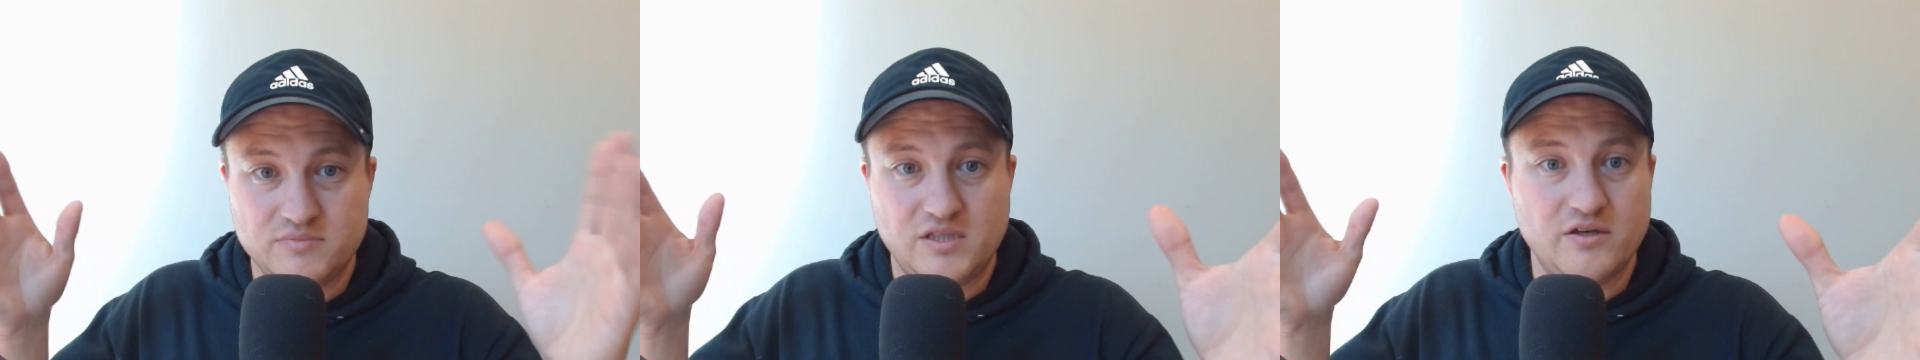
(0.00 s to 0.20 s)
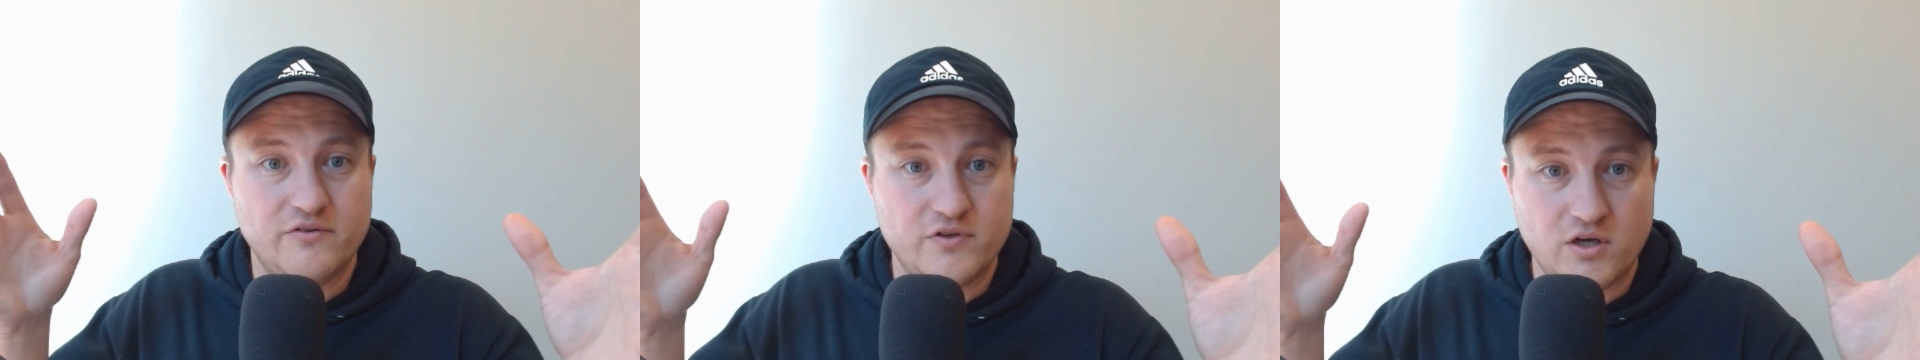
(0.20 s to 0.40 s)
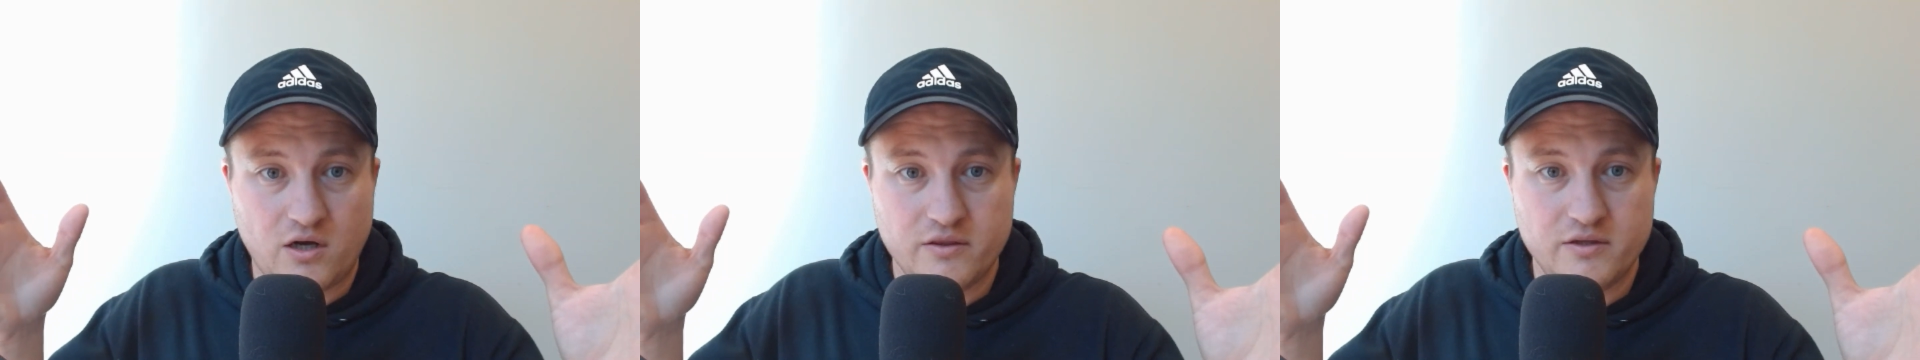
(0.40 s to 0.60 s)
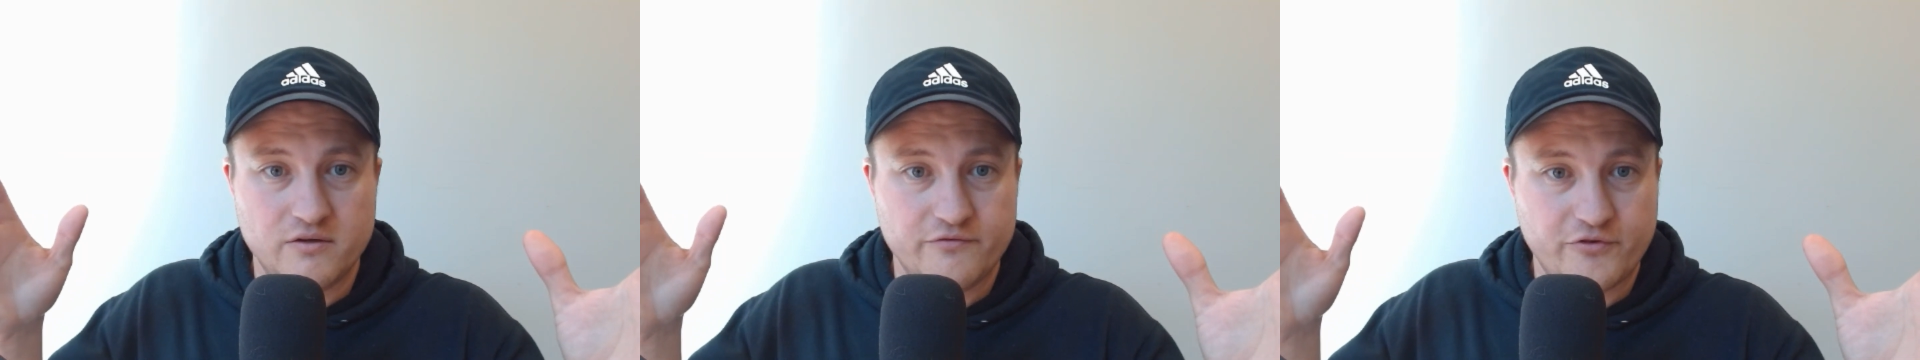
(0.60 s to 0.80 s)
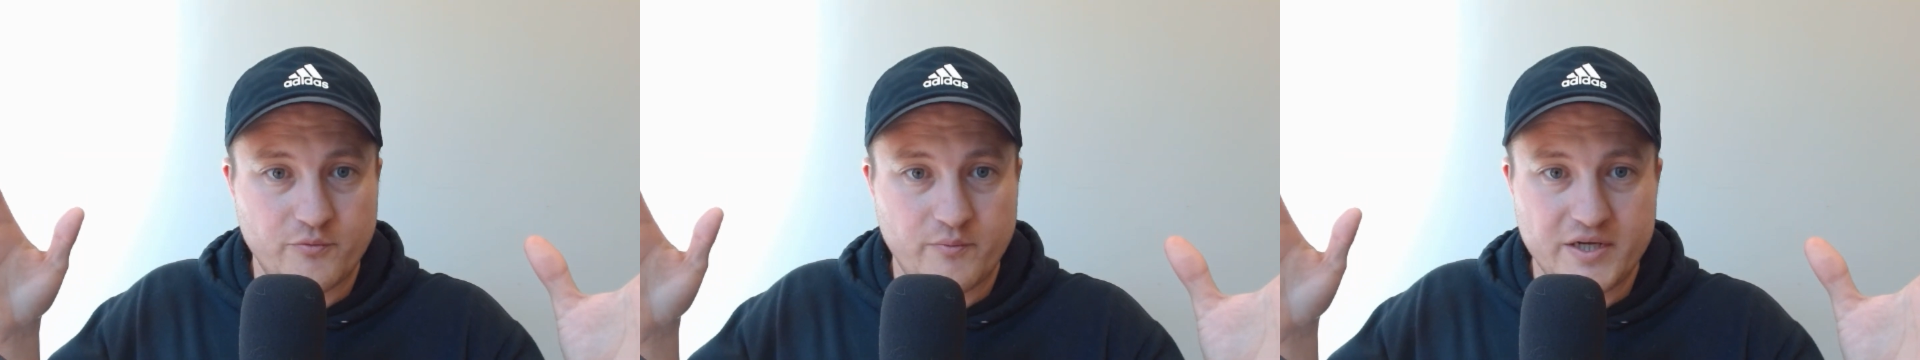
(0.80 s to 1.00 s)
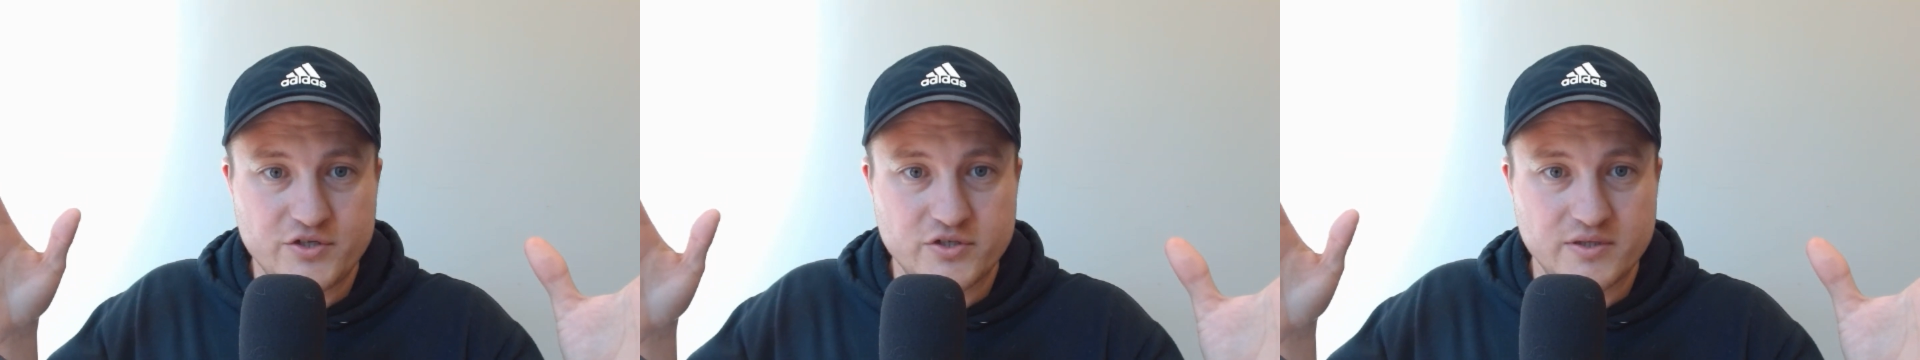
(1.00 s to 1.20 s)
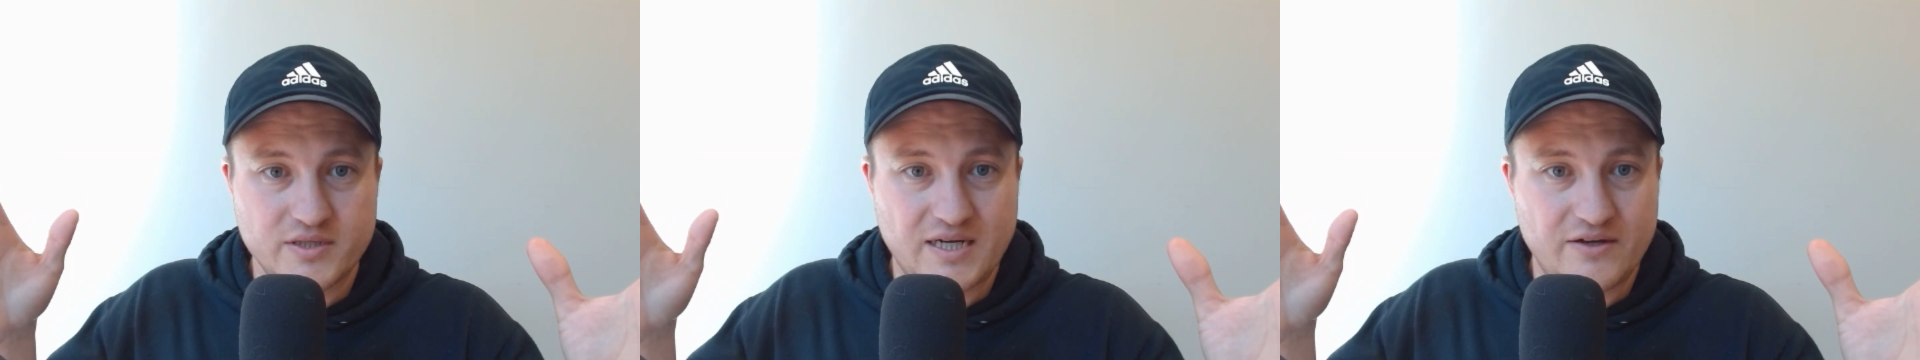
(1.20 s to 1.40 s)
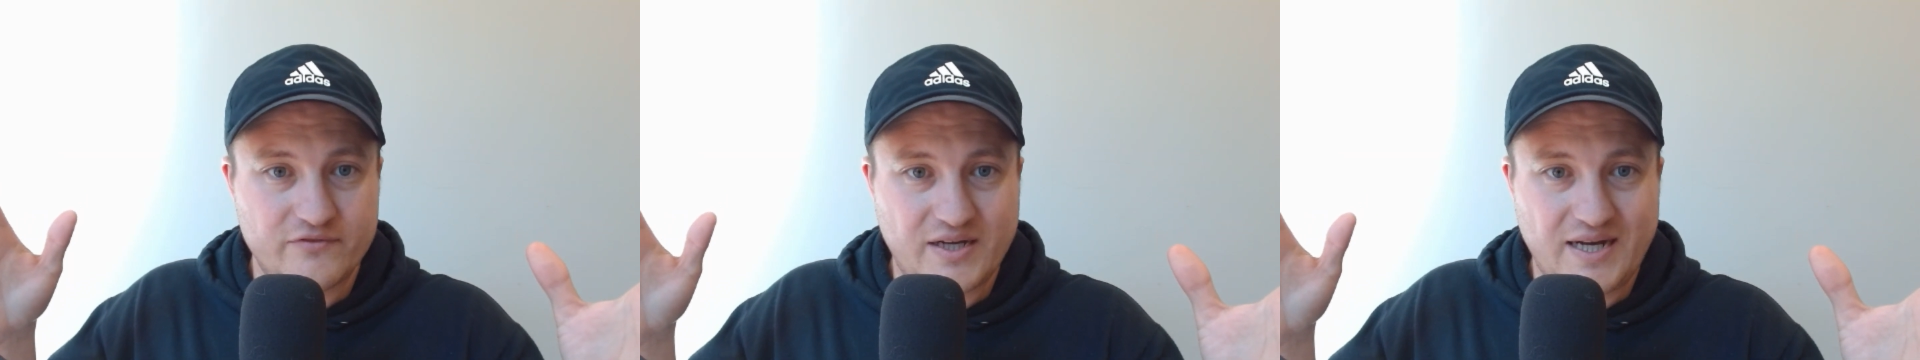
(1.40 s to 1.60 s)
give y'all the information
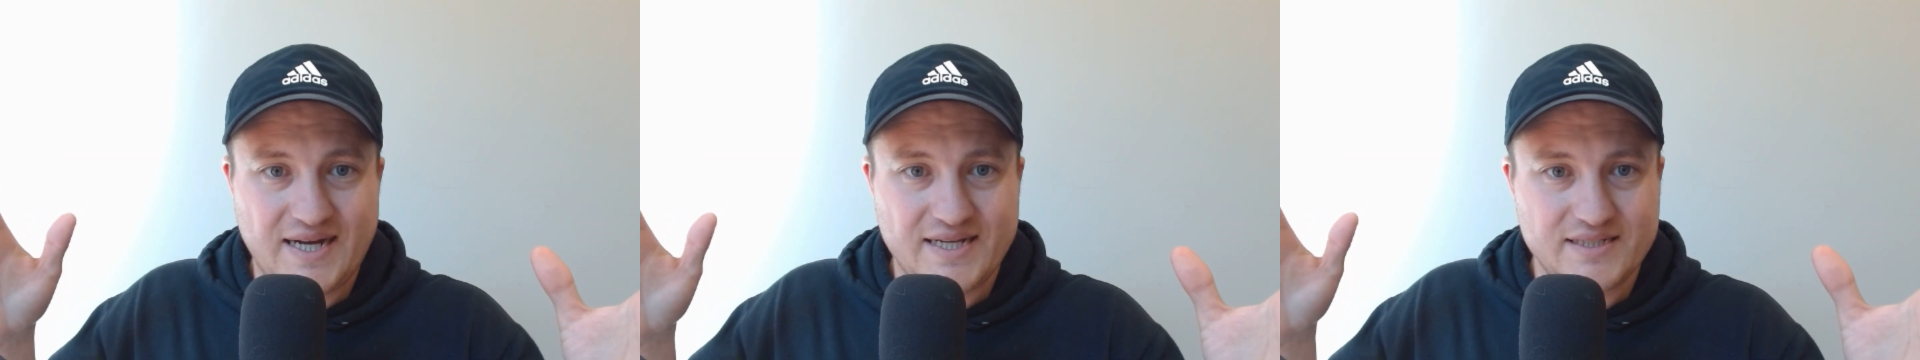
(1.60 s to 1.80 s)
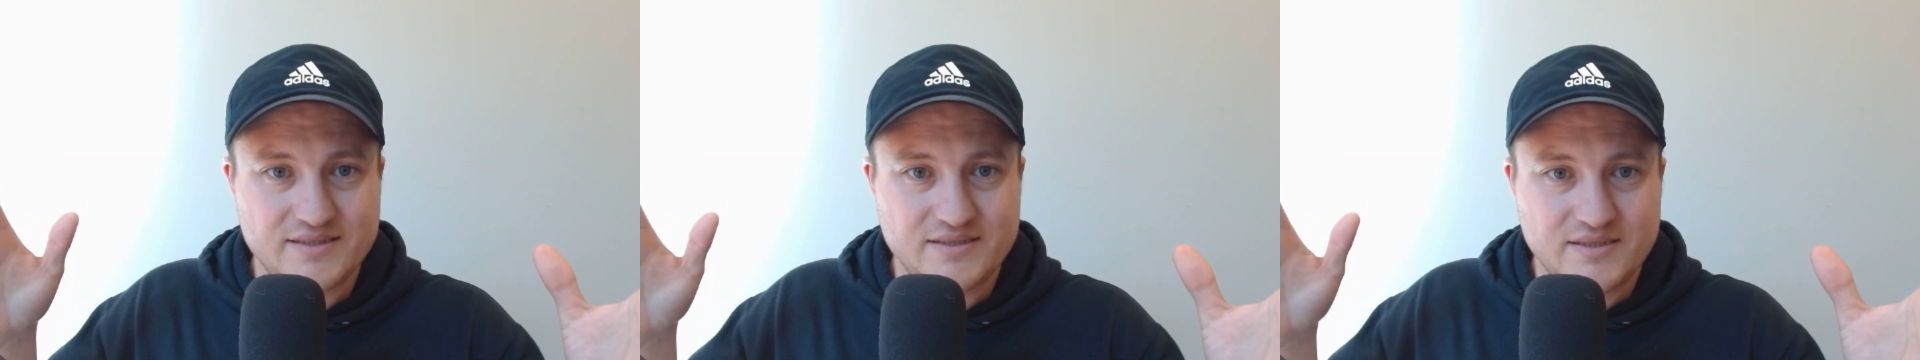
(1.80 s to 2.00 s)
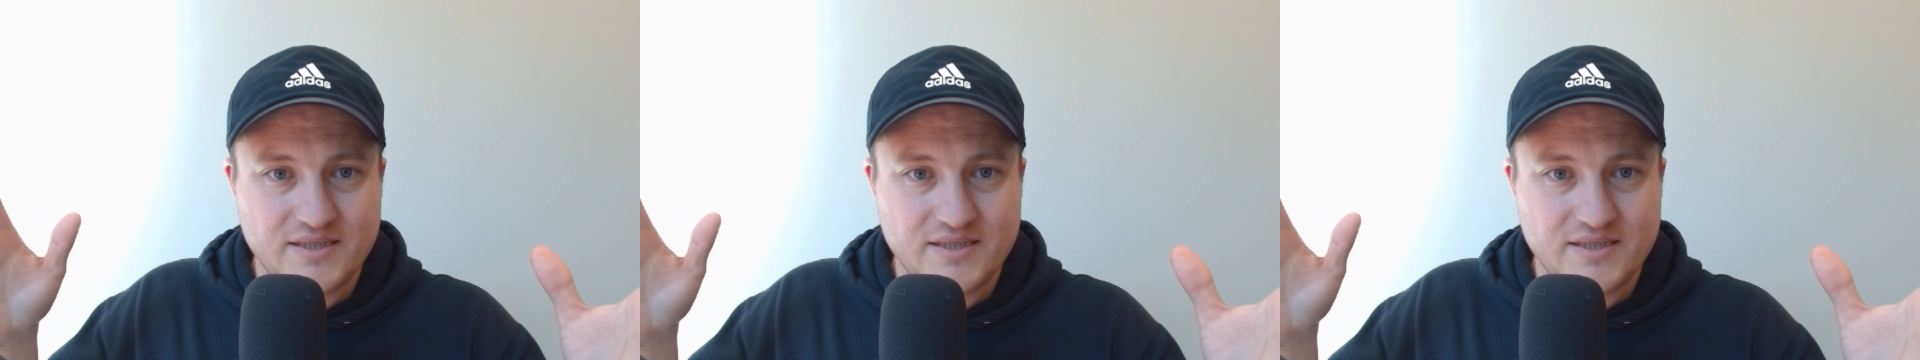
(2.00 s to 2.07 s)
that I've got.